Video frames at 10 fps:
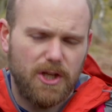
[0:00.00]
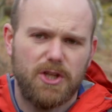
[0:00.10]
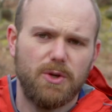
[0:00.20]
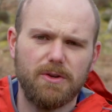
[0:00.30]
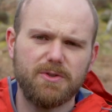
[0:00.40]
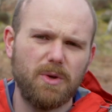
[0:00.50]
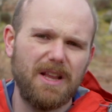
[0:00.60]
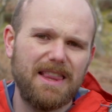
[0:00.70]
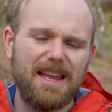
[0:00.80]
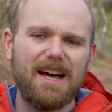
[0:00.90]
You also want
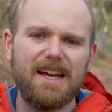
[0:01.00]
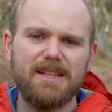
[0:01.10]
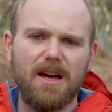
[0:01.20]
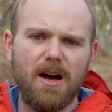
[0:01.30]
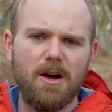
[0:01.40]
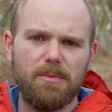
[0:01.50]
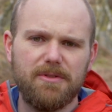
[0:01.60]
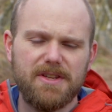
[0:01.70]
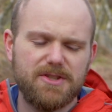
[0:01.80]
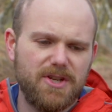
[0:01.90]
to line up
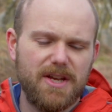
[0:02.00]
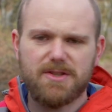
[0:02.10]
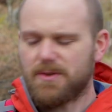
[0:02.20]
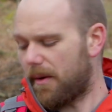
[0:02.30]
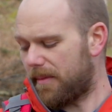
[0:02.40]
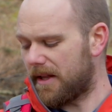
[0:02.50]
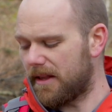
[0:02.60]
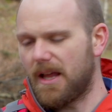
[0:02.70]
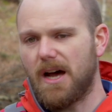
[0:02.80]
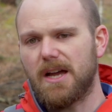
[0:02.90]
this chest strap
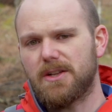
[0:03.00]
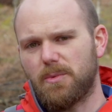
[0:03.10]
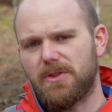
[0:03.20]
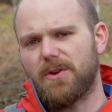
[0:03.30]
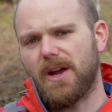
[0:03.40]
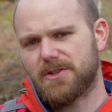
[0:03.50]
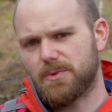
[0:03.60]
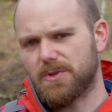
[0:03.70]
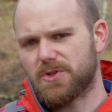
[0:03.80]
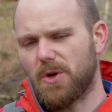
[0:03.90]
in line with your
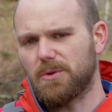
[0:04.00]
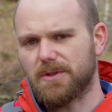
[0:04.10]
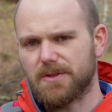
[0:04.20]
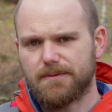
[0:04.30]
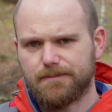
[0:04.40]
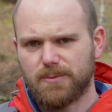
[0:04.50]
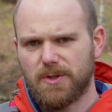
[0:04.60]
actual shoulders,